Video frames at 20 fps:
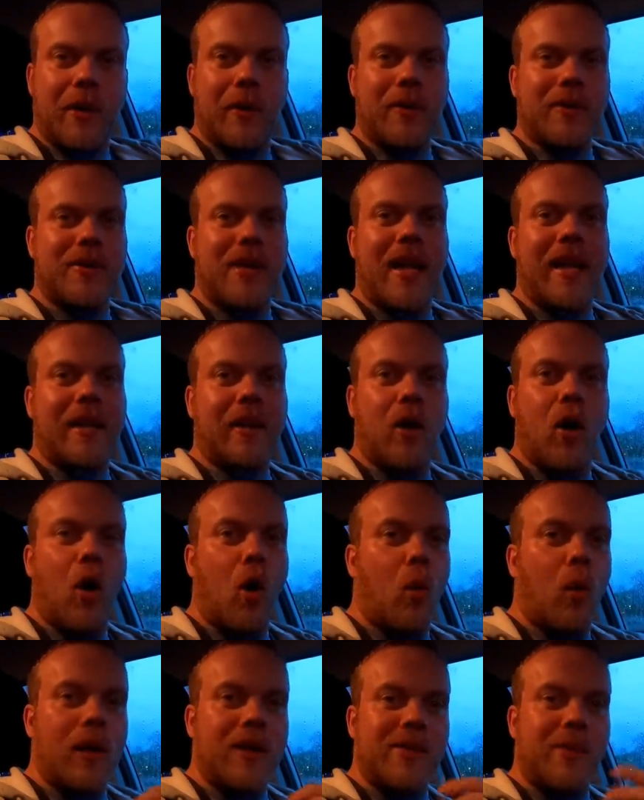So it was like
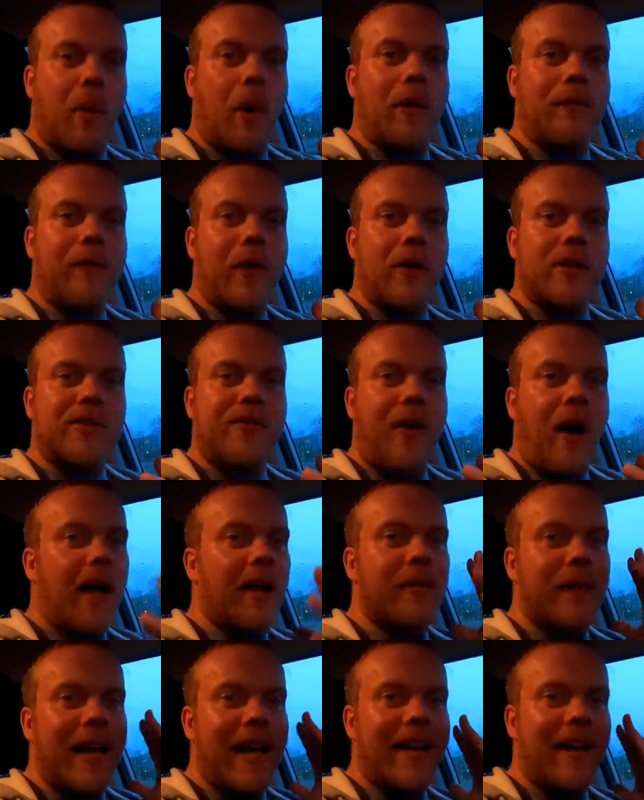when smartphones
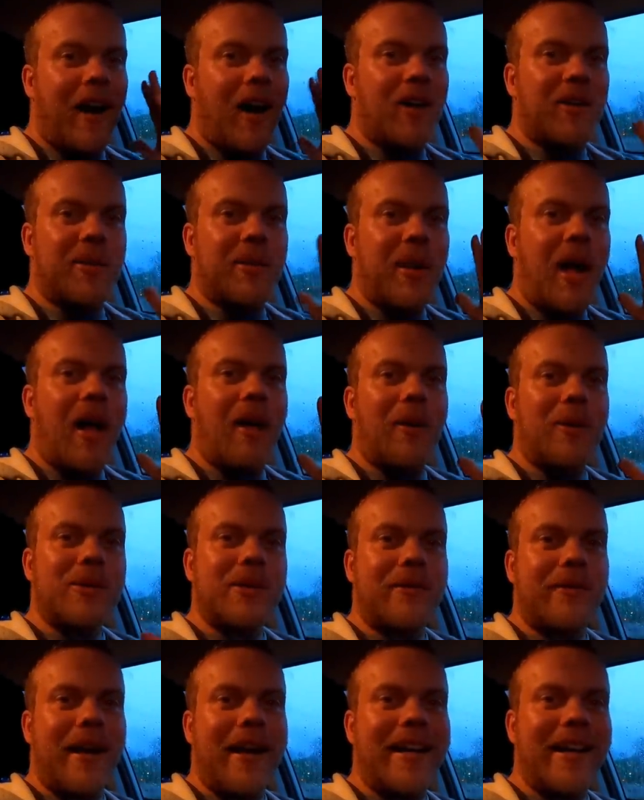finally hit one hundred
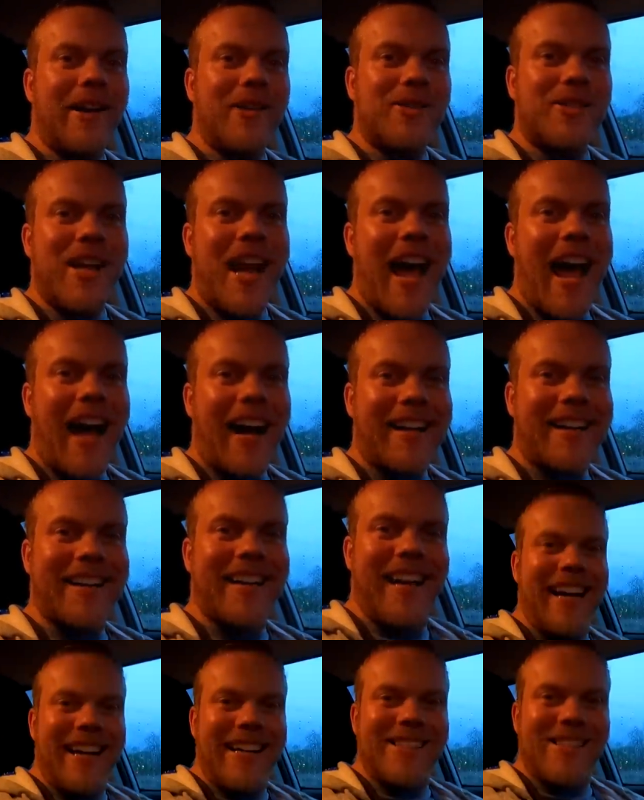dollars at Radio
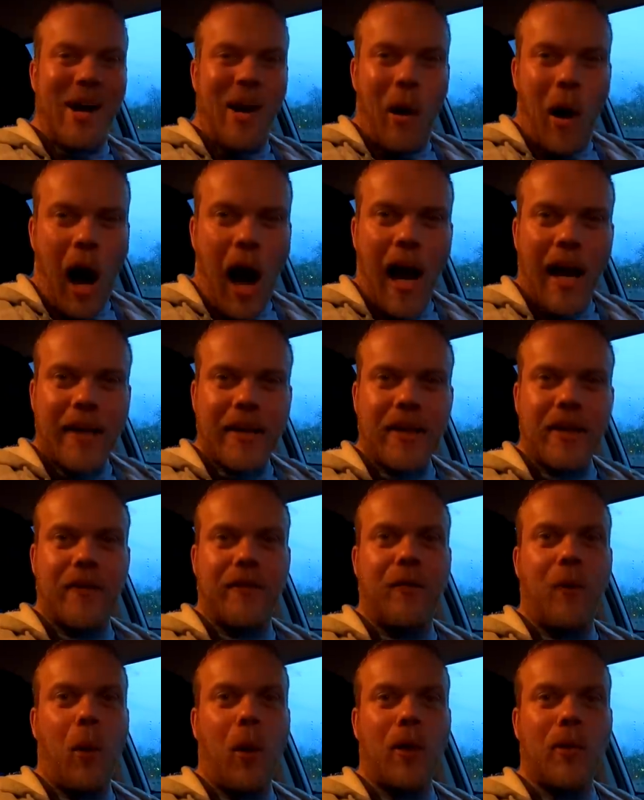Shack, so I
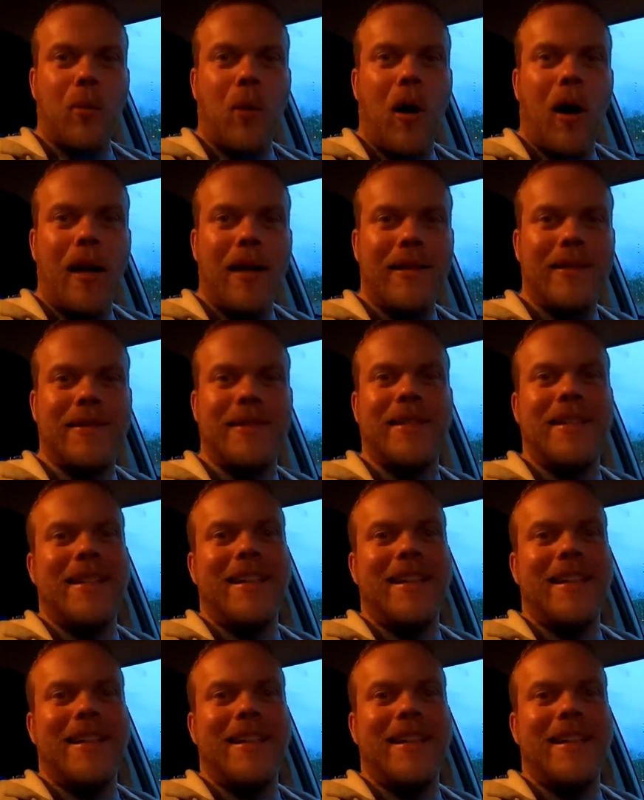could afford one.